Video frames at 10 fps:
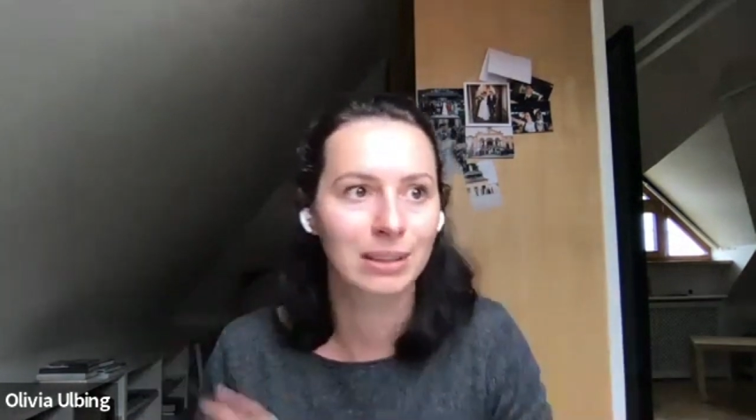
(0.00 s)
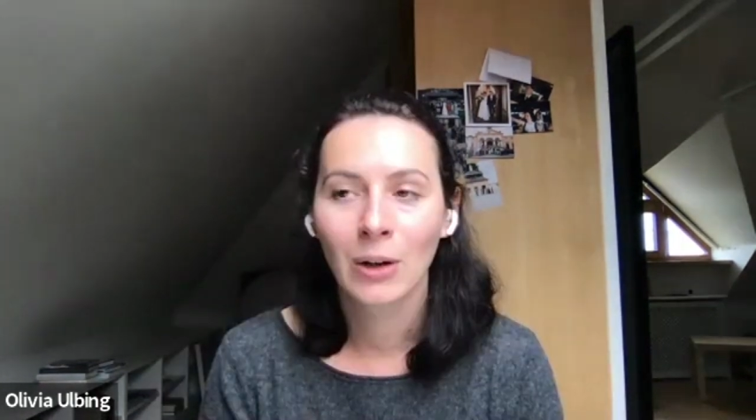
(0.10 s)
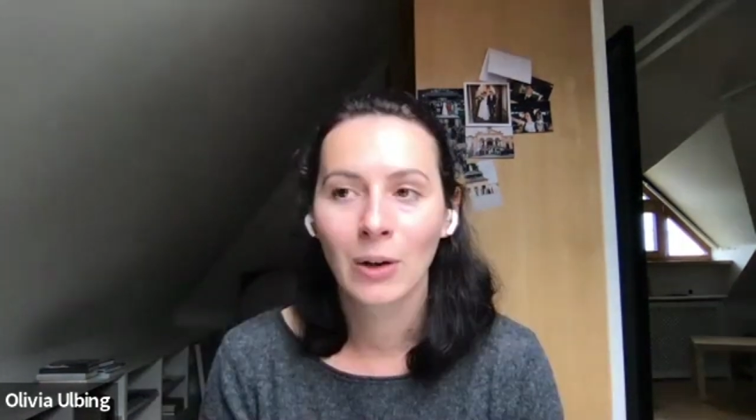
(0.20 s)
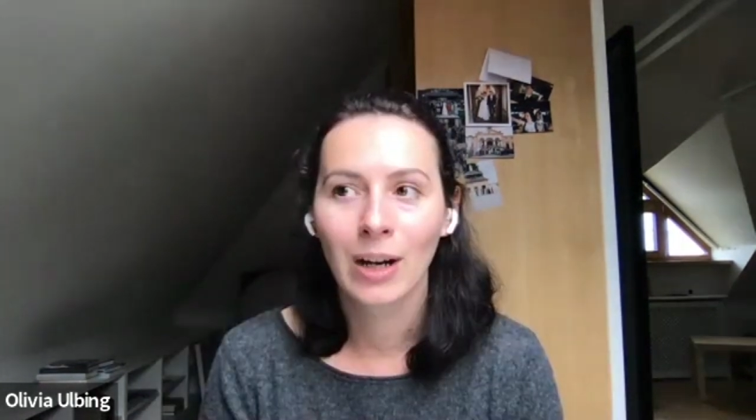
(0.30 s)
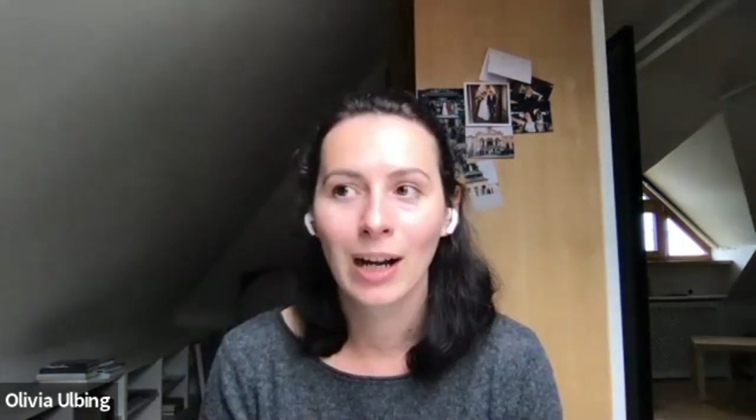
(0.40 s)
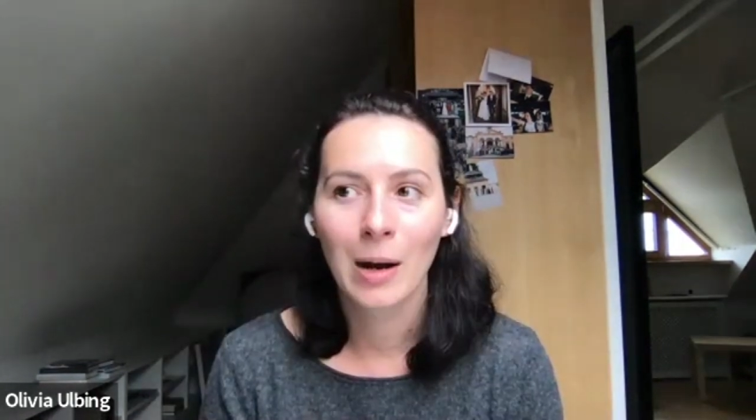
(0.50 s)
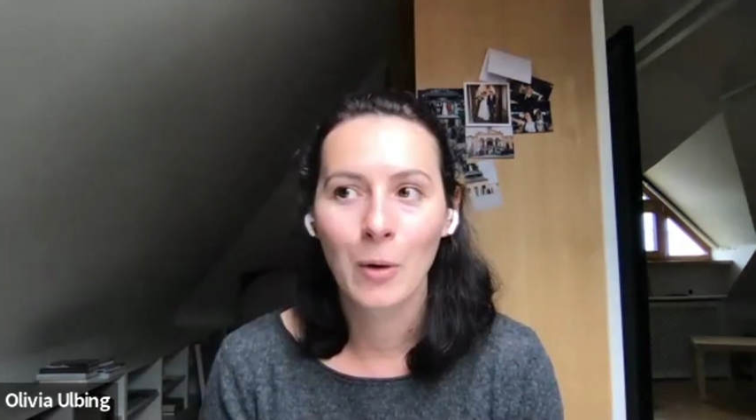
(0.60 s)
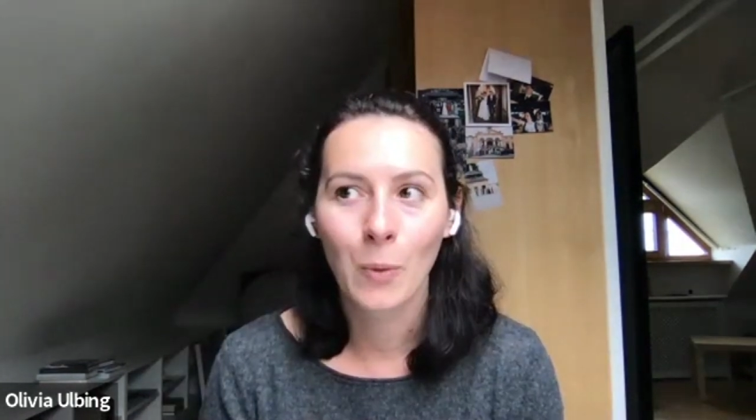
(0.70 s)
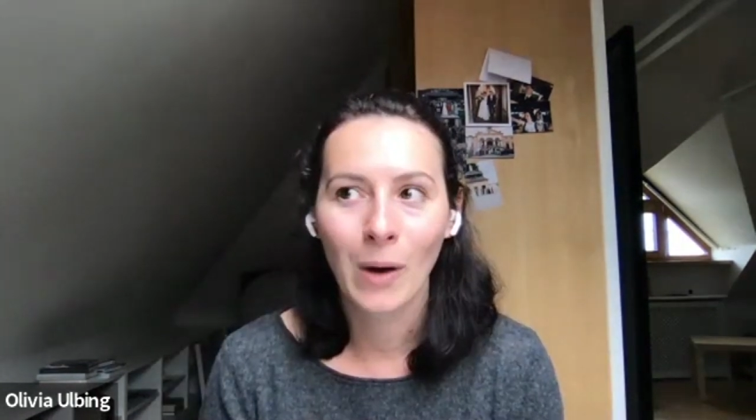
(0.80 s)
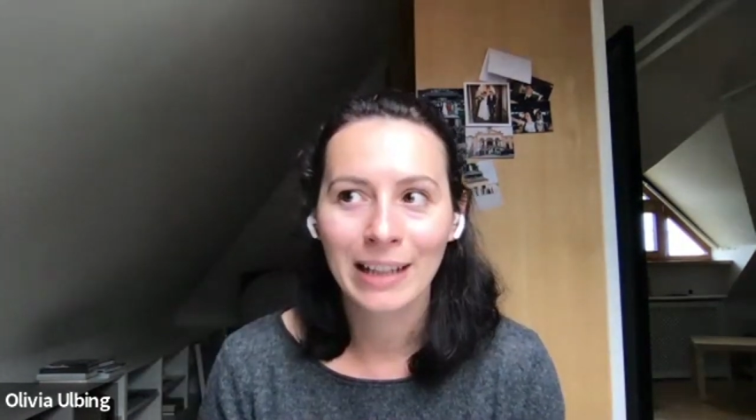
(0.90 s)
So
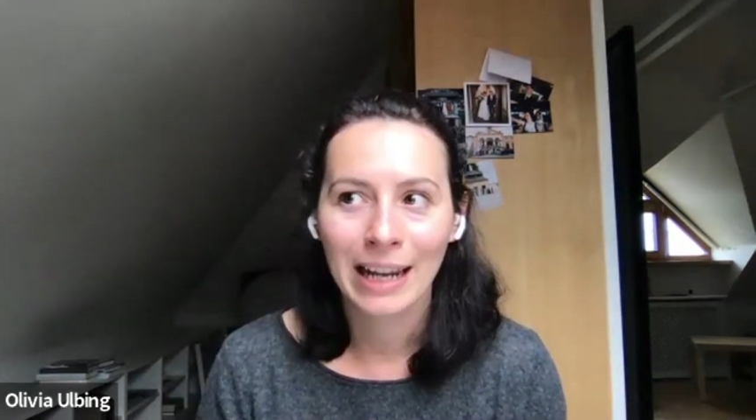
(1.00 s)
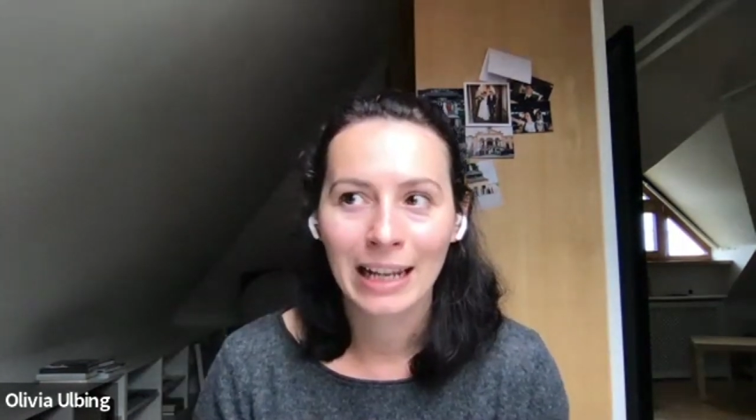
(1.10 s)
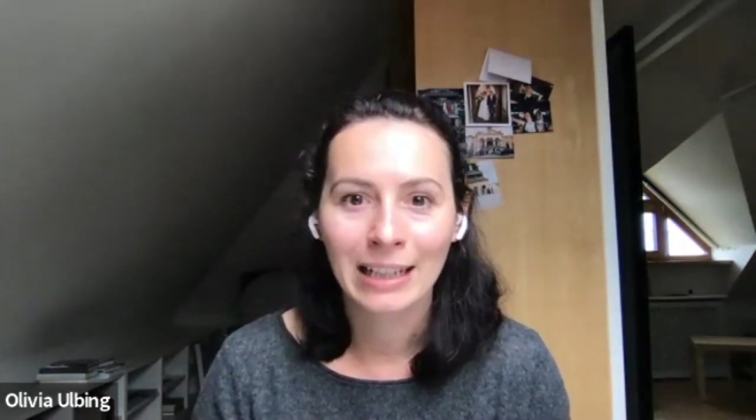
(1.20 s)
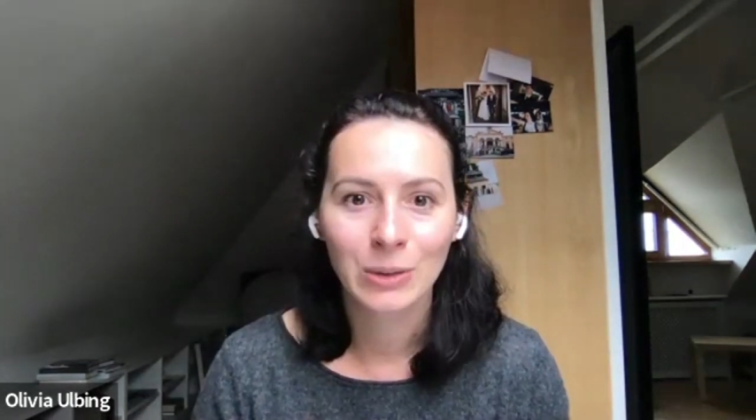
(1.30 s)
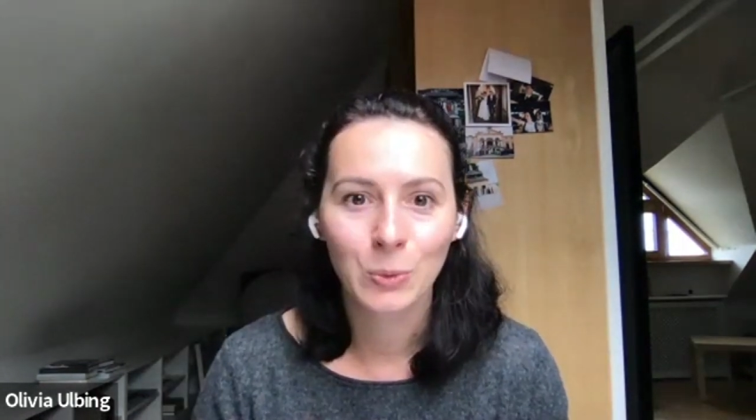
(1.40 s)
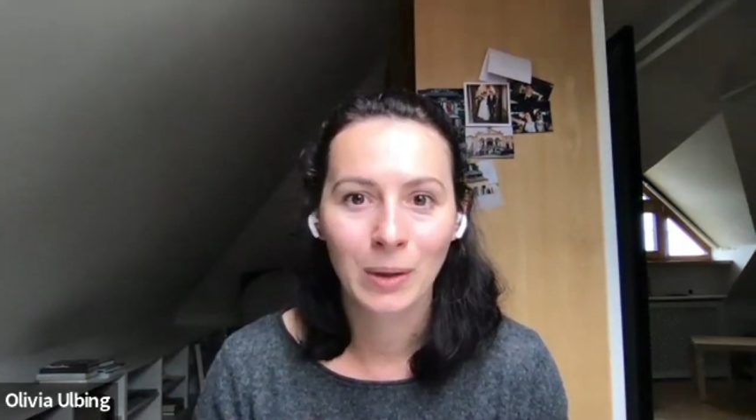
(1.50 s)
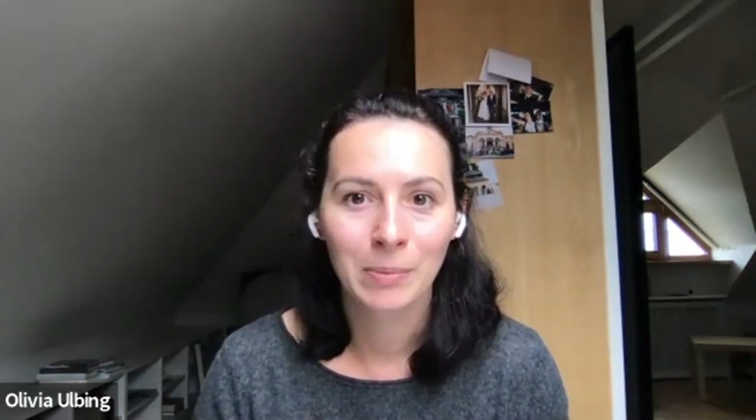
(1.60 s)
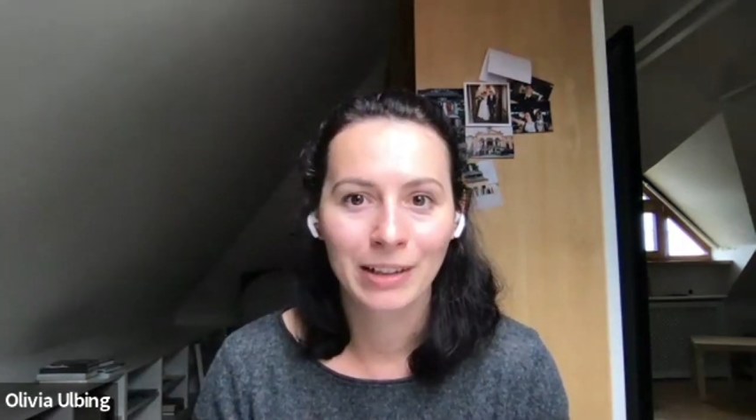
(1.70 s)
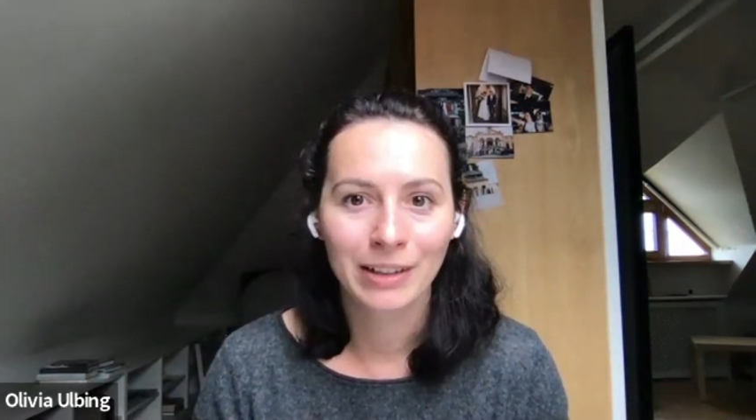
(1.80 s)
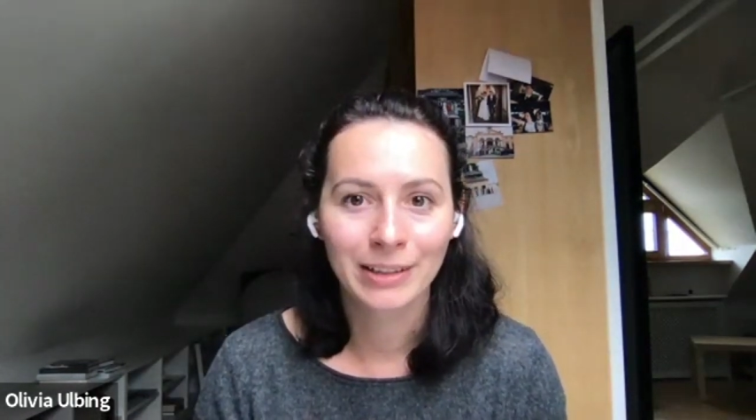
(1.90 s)
one day, this one
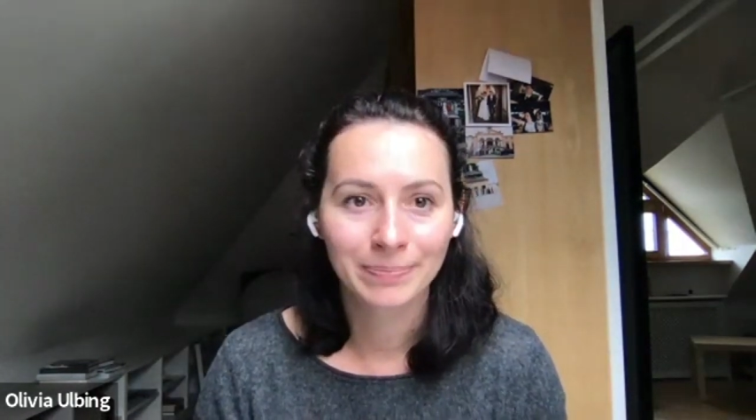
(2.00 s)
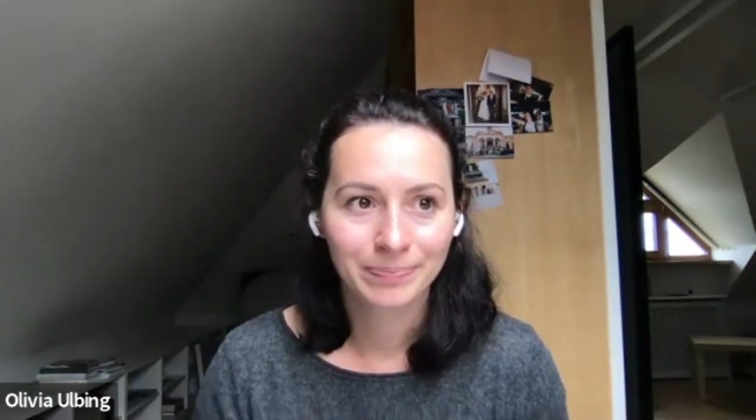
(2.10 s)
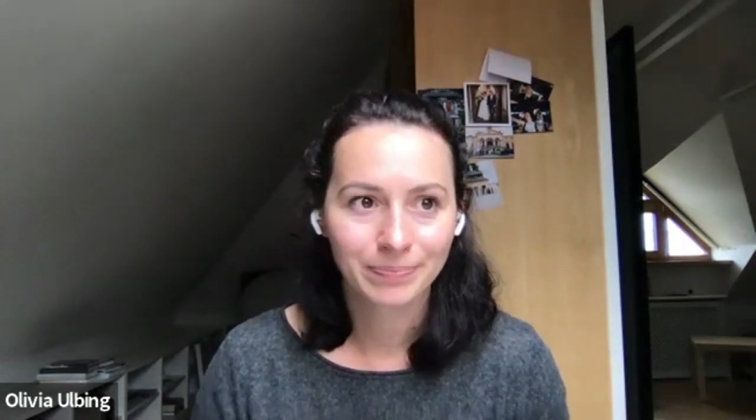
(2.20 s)
mother,